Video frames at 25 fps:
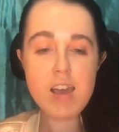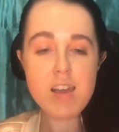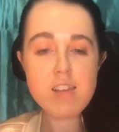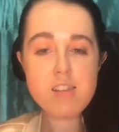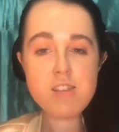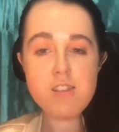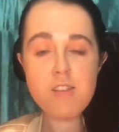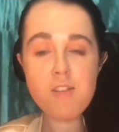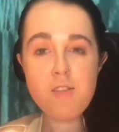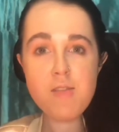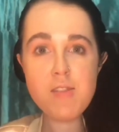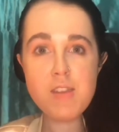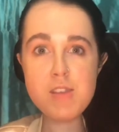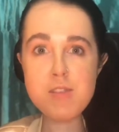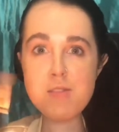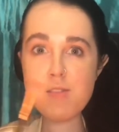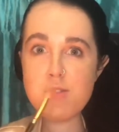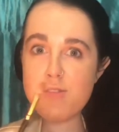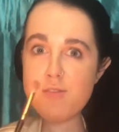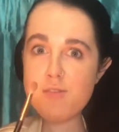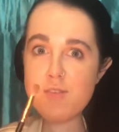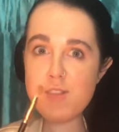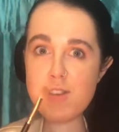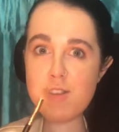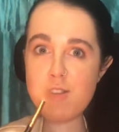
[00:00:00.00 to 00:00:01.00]
So this
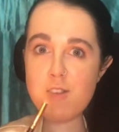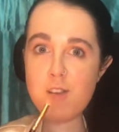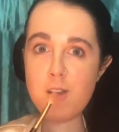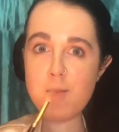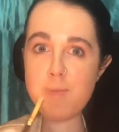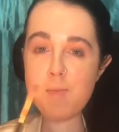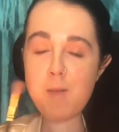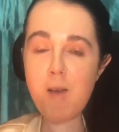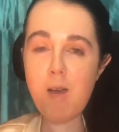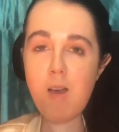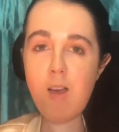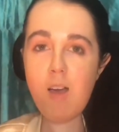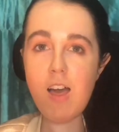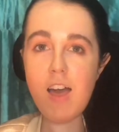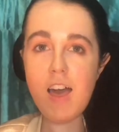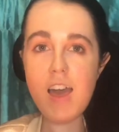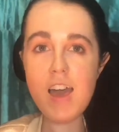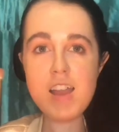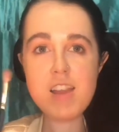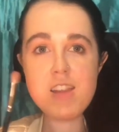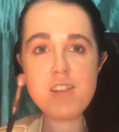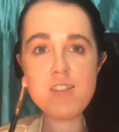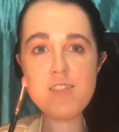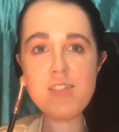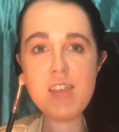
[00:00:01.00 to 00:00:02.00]
one's for you, Grandpa.
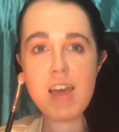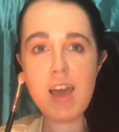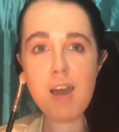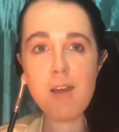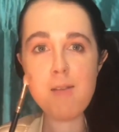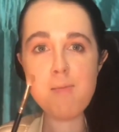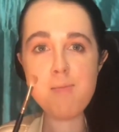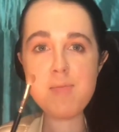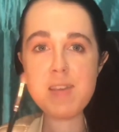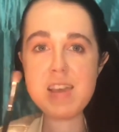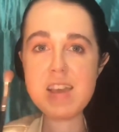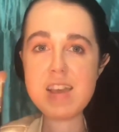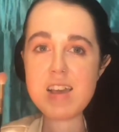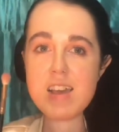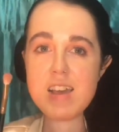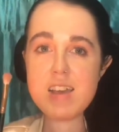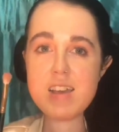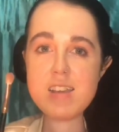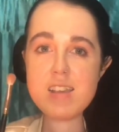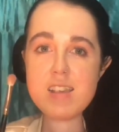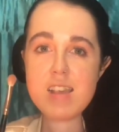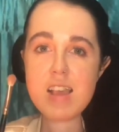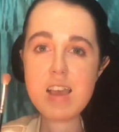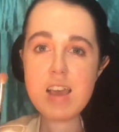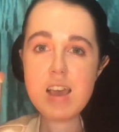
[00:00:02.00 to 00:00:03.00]
I do that
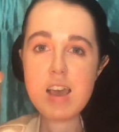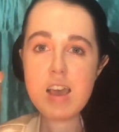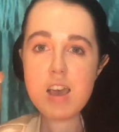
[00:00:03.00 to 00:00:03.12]
because